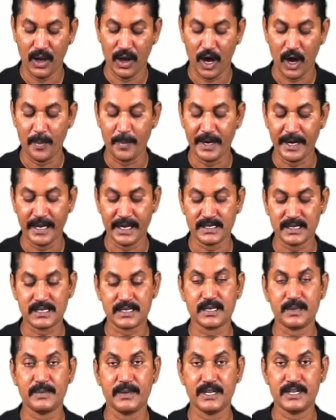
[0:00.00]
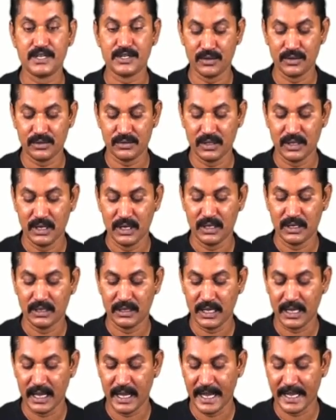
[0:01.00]
Operating system ensures
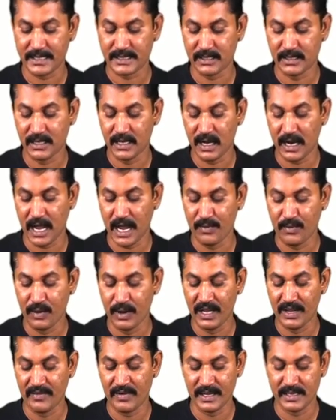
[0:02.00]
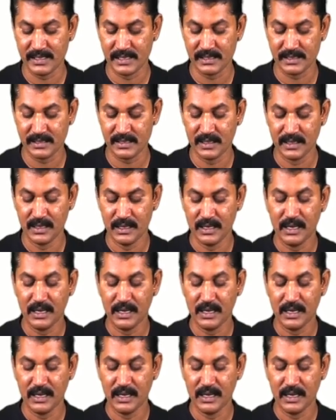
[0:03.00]
the external IO devices.